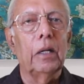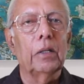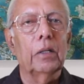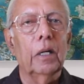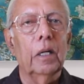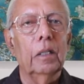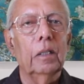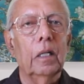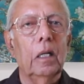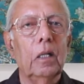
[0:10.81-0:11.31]

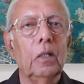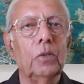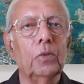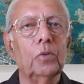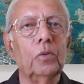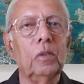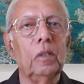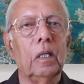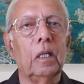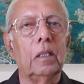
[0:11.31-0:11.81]
eternal
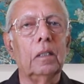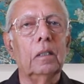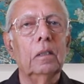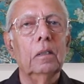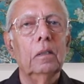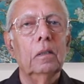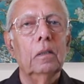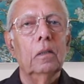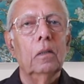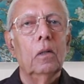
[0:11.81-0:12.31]

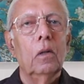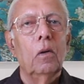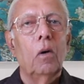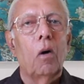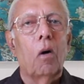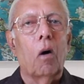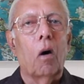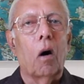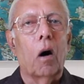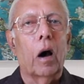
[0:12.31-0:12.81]
union
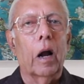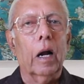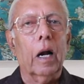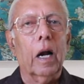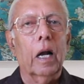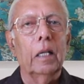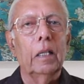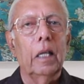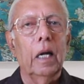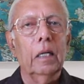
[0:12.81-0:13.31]
or
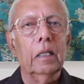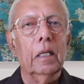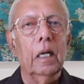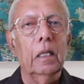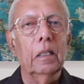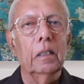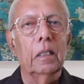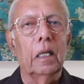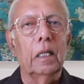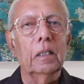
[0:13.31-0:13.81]

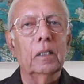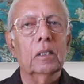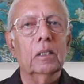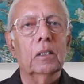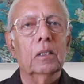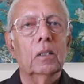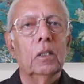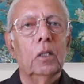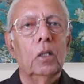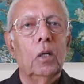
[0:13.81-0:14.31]

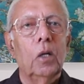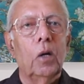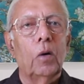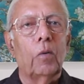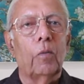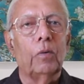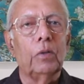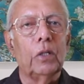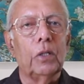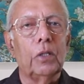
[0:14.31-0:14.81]
connectedness
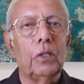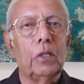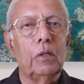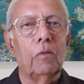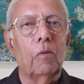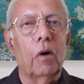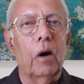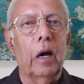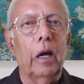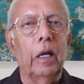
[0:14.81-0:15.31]
with the
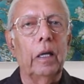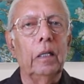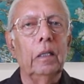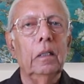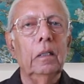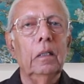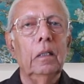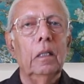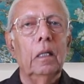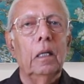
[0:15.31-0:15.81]

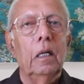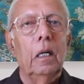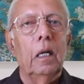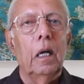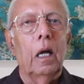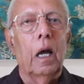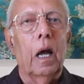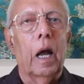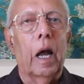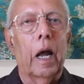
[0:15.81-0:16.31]
divine
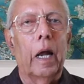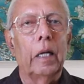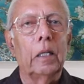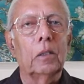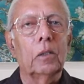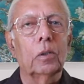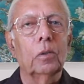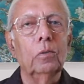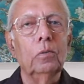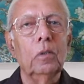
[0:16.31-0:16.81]

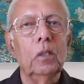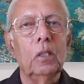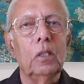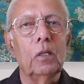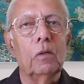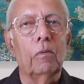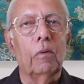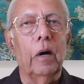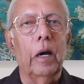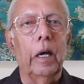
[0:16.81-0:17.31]
and through the
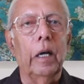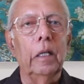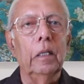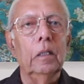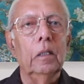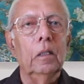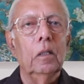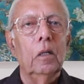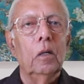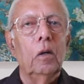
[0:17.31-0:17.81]

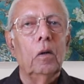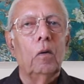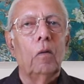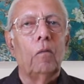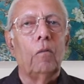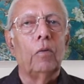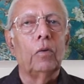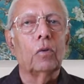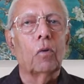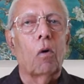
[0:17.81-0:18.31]
divine
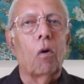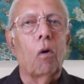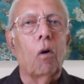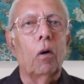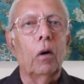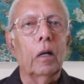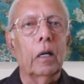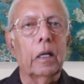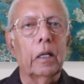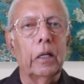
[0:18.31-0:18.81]
with
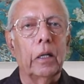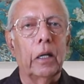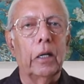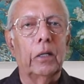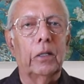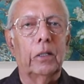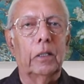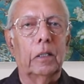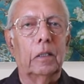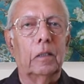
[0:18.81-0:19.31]
all
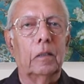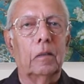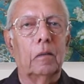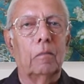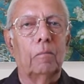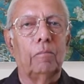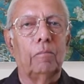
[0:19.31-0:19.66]
creation.